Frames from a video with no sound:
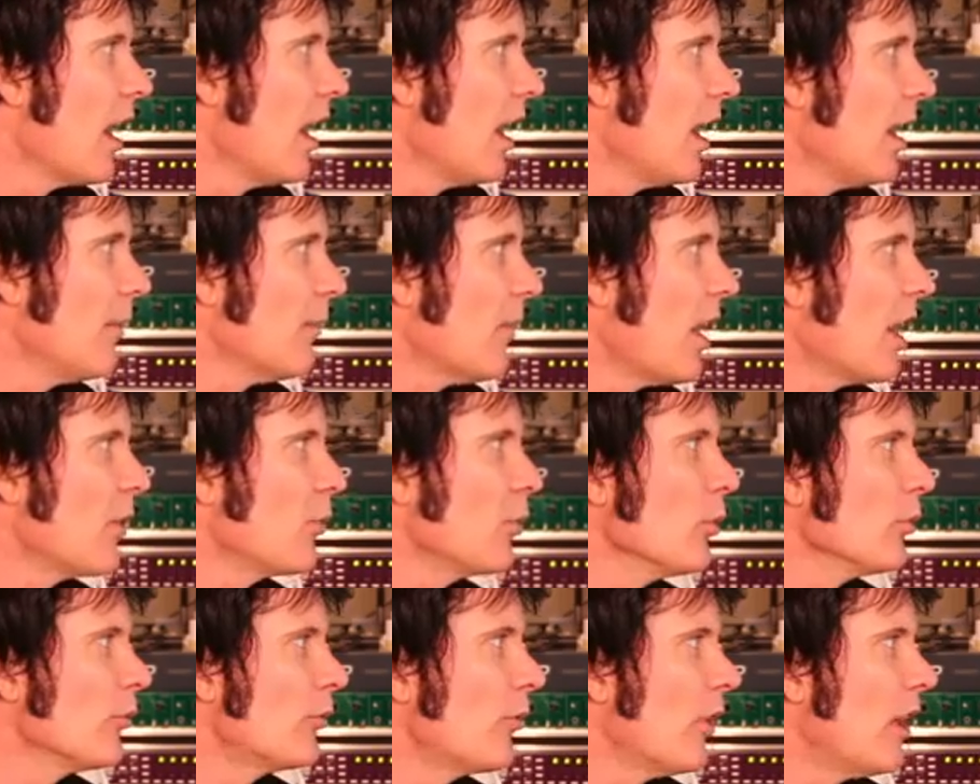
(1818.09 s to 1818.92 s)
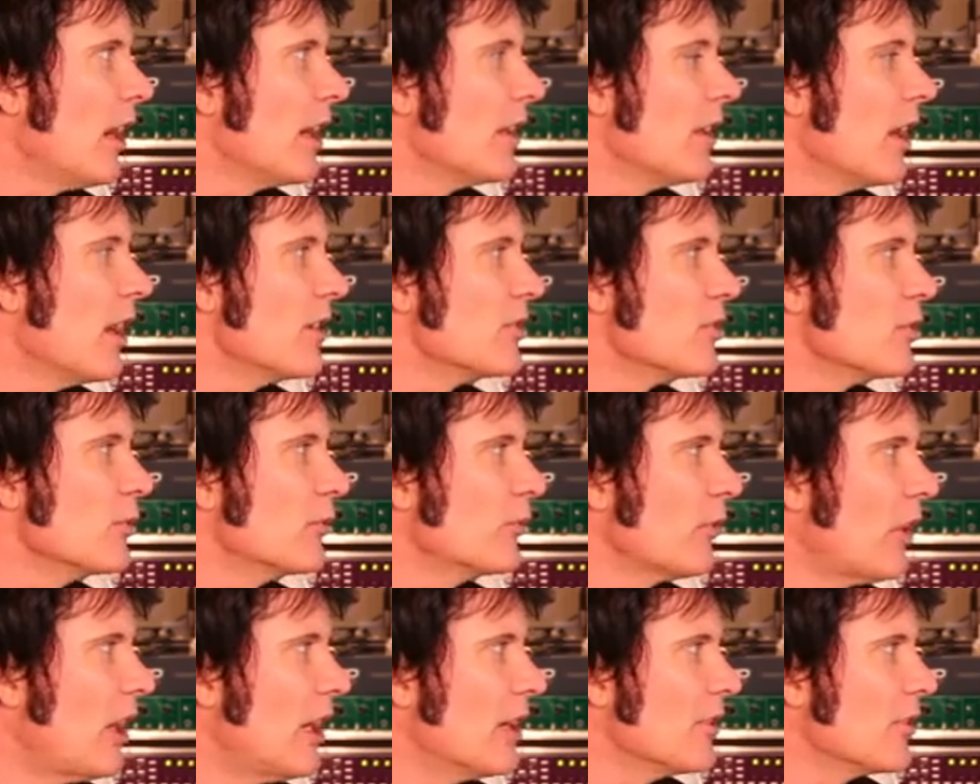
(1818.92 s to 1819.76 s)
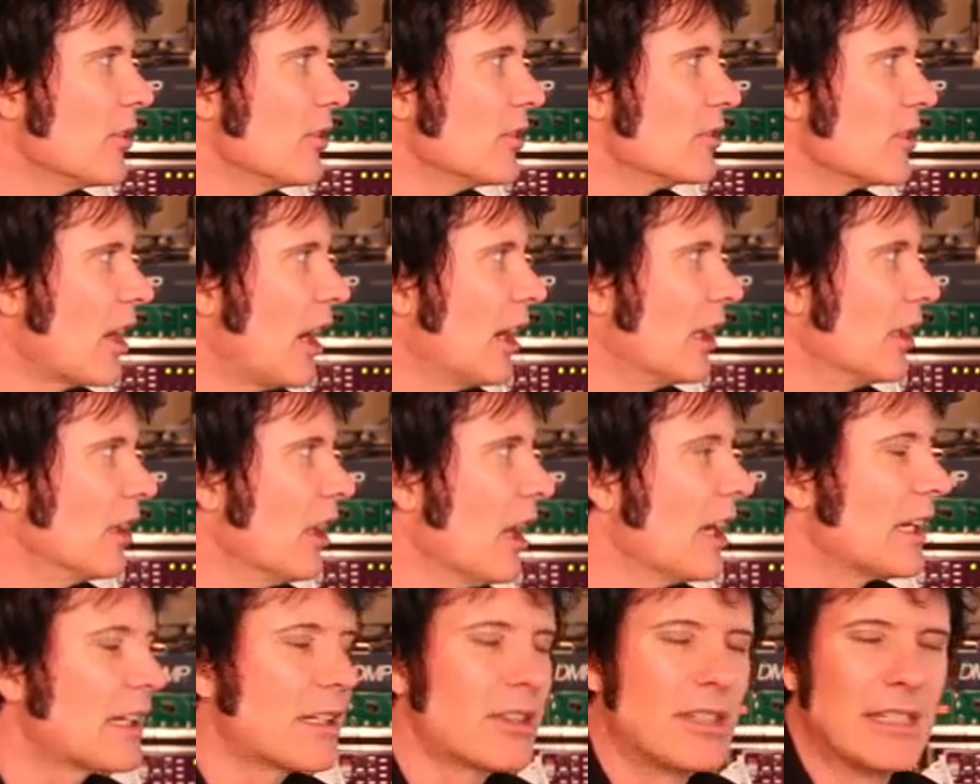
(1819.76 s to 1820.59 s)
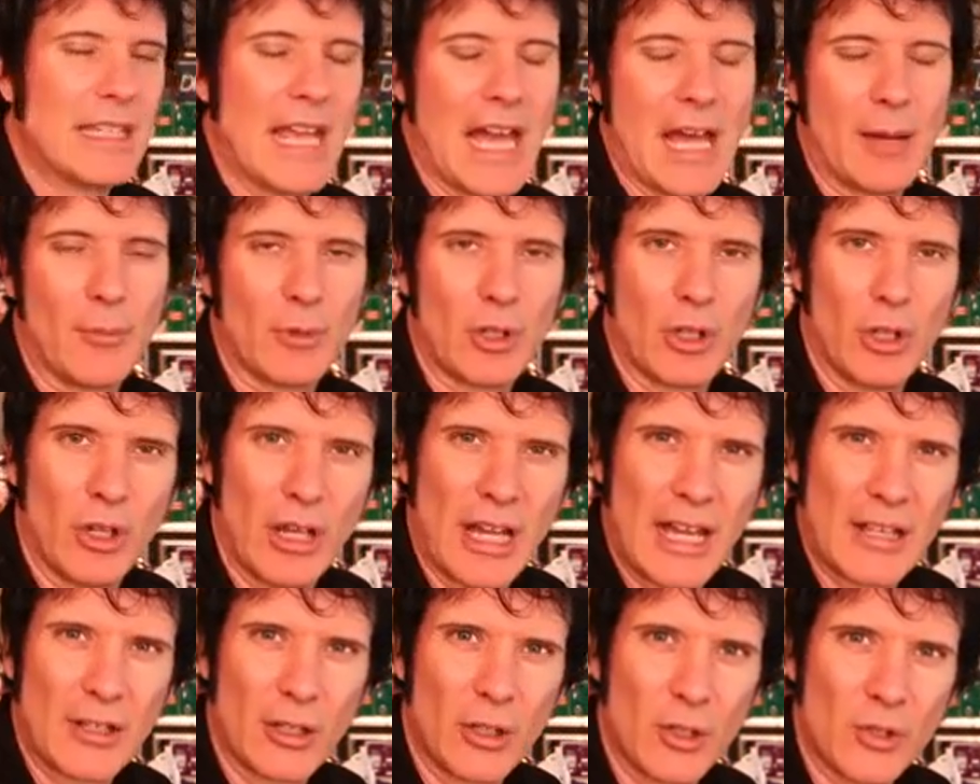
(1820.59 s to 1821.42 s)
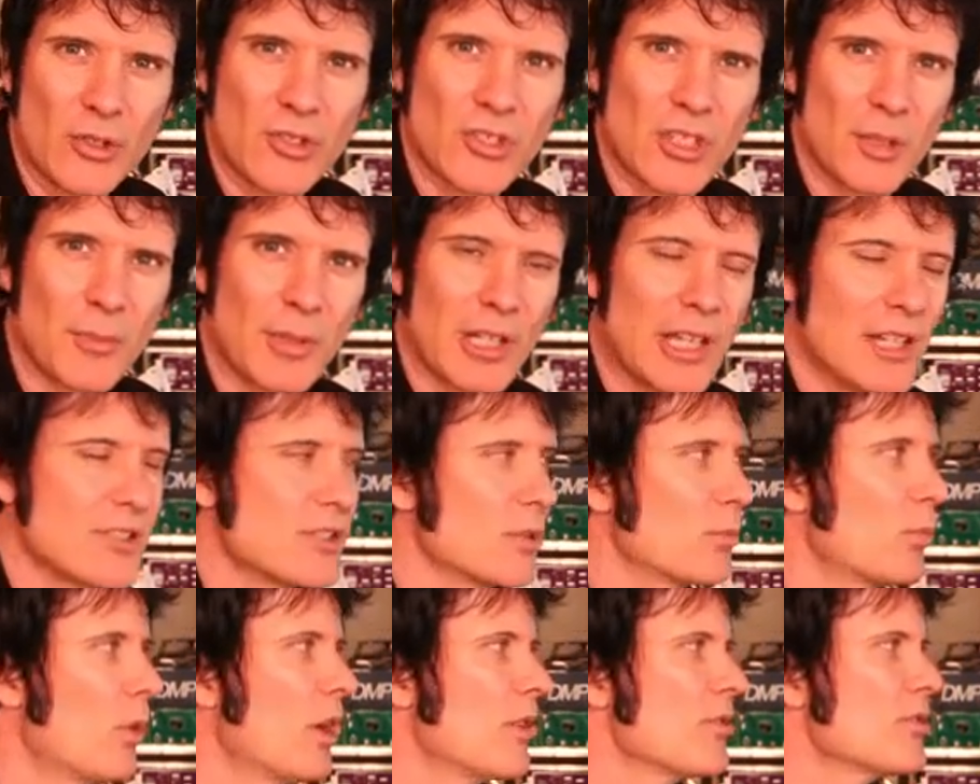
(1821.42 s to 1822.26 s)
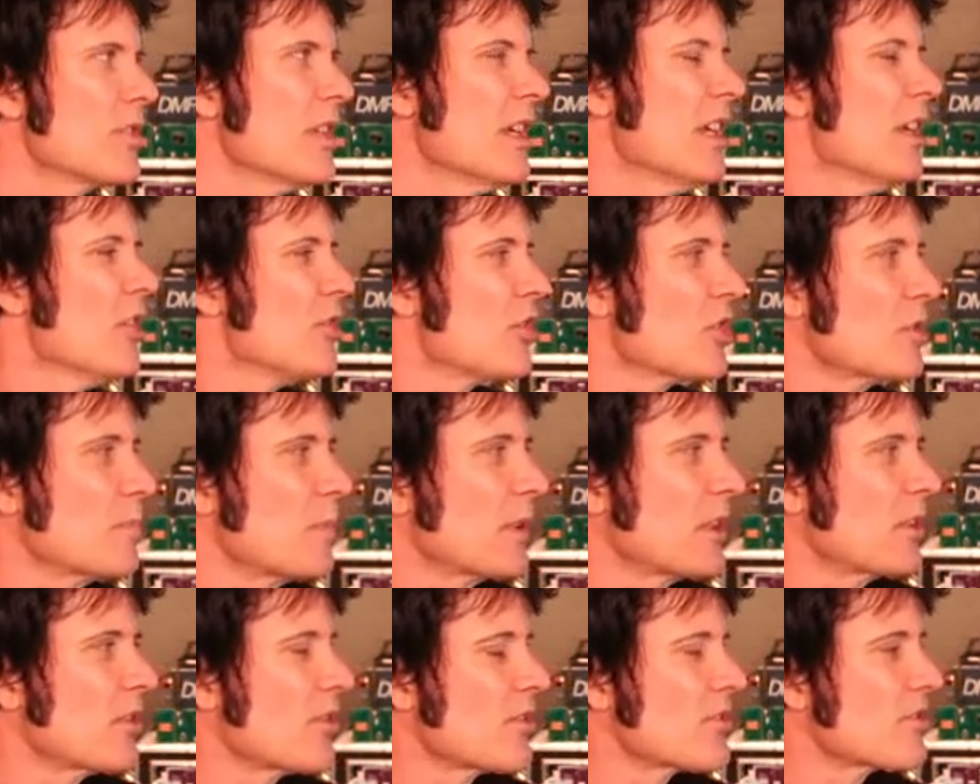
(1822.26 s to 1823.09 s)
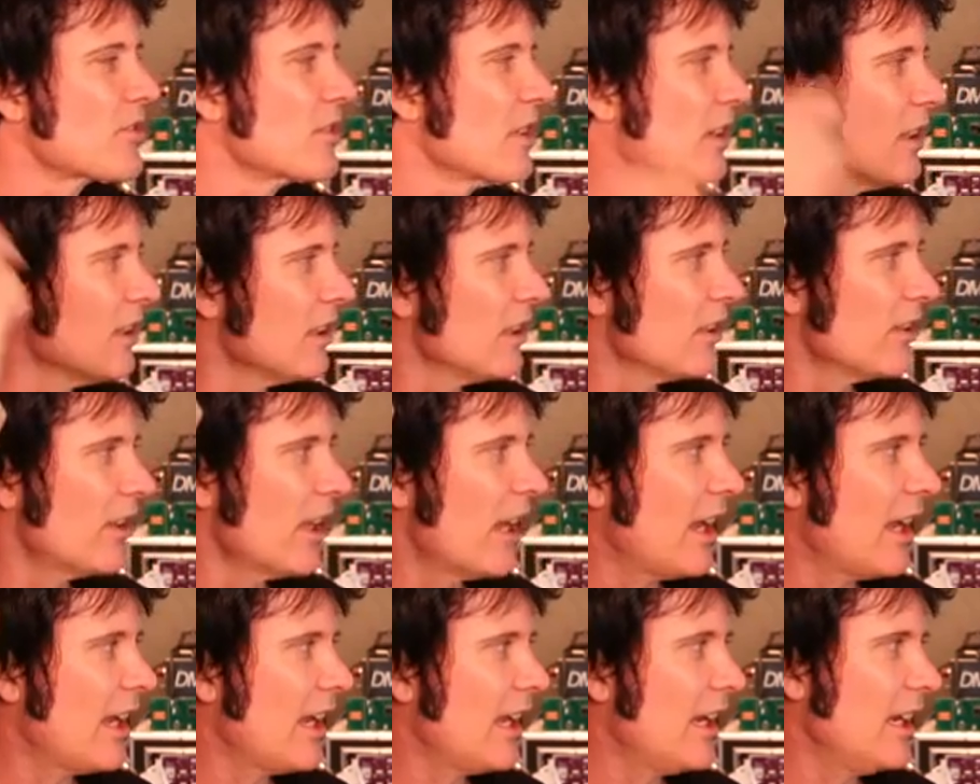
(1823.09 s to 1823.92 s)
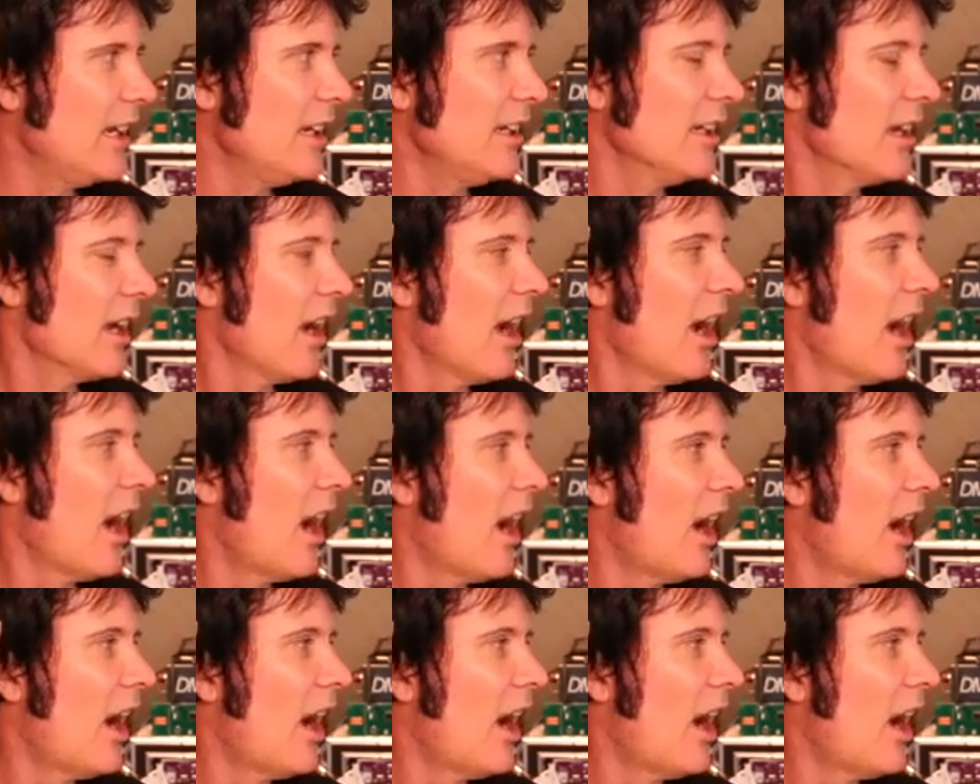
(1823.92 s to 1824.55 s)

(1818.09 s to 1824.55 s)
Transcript: I do find that I like the analog simulated ones just because they